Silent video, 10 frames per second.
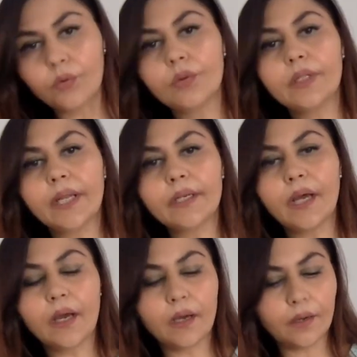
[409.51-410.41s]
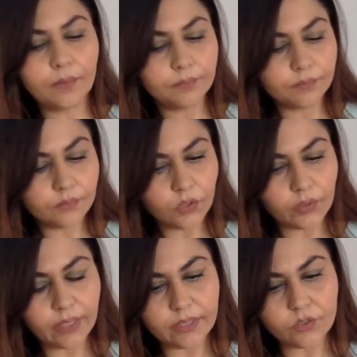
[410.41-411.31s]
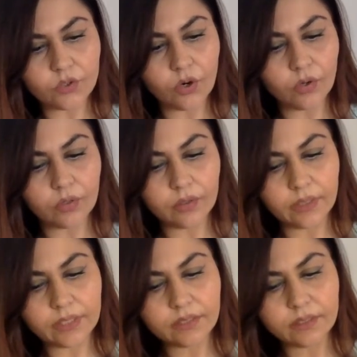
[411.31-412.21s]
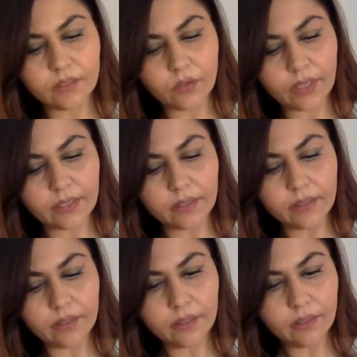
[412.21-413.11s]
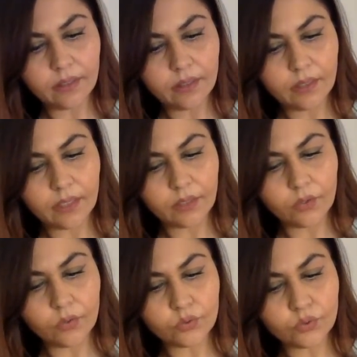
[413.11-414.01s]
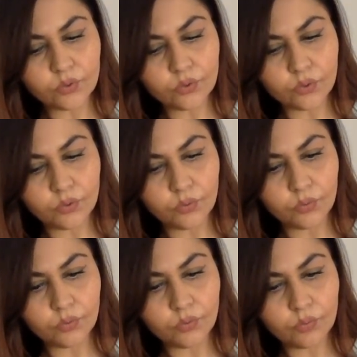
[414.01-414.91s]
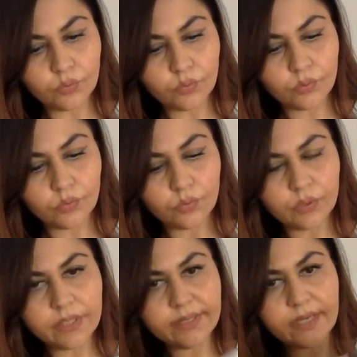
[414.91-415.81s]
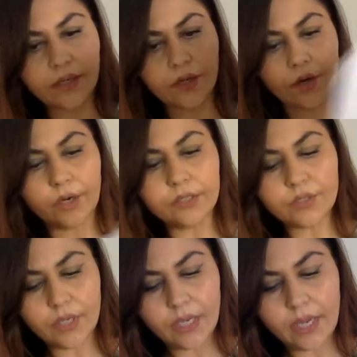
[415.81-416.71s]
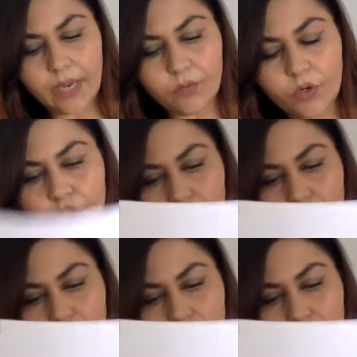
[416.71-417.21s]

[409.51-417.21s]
that okay, let's look at it and go to the setting cards. And what